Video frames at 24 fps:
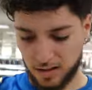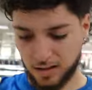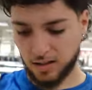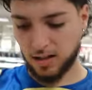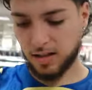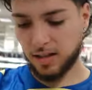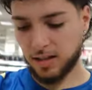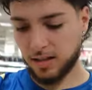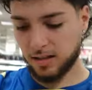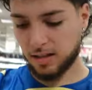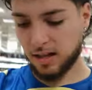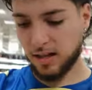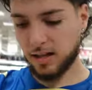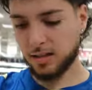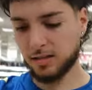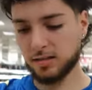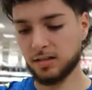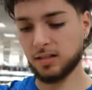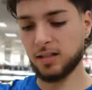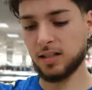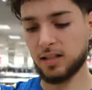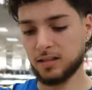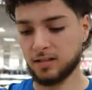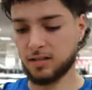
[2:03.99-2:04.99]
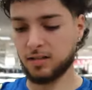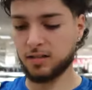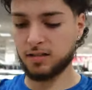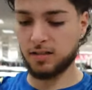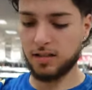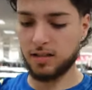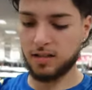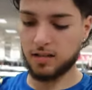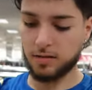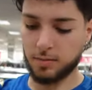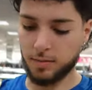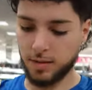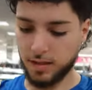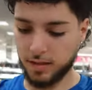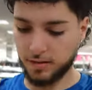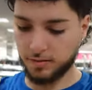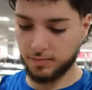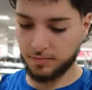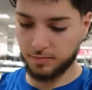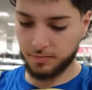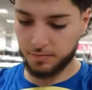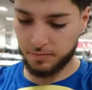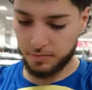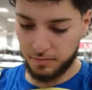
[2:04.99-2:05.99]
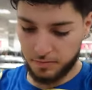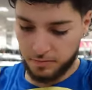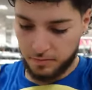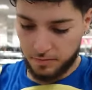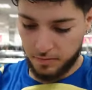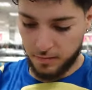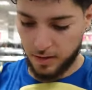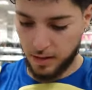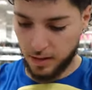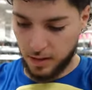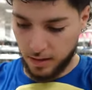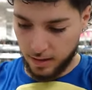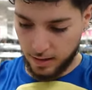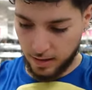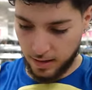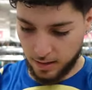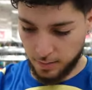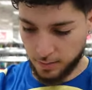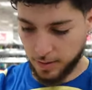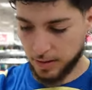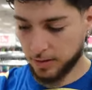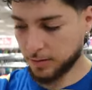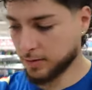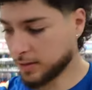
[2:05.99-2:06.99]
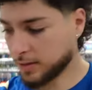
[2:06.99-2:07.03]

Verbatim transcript: Not a, not as good as other days, but can't complain